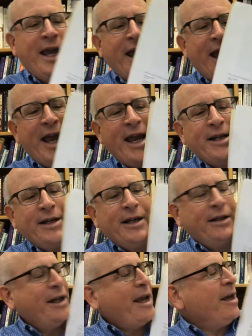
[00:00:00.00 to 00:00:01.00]
Aunt
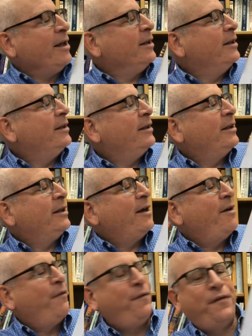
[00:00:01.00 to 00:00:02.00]
Helene
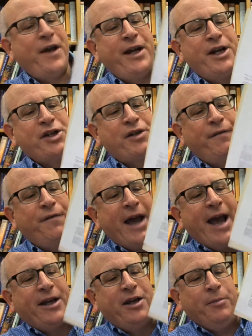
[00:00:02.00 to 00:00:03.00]
finished
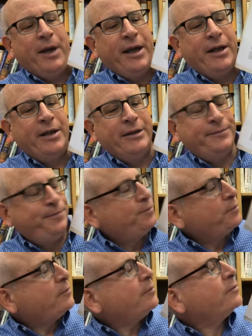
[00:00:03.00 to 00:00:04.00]
vacuuming
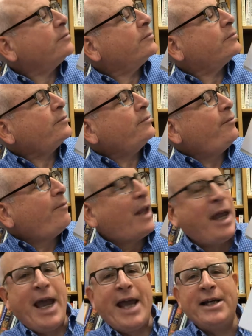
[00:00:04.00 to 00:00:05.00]

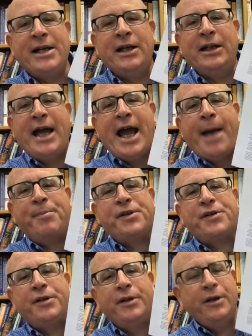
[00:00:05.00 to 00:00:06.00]
and
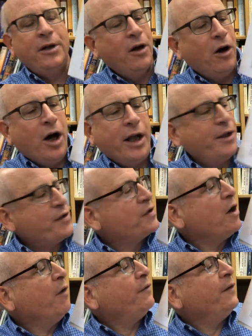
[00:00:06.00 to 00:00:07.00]
collapsed on the
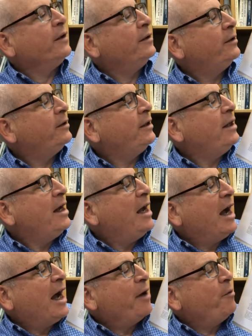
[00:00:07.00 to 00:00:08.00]
sofa.
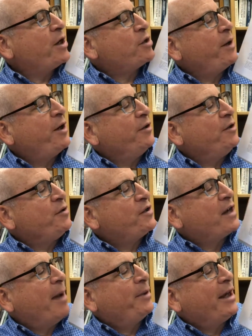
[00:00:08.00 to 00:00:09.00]
I wish we could do
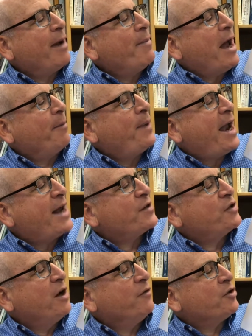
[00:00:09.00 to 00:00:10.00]
something about
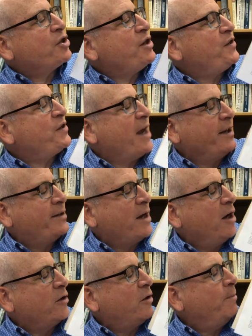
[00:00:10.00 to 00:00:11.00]
Passover, she said to
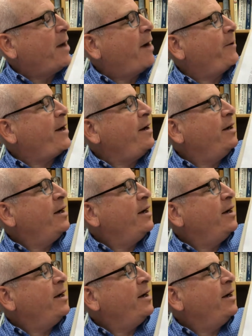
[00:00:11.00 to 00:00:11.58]
Uncle Murray,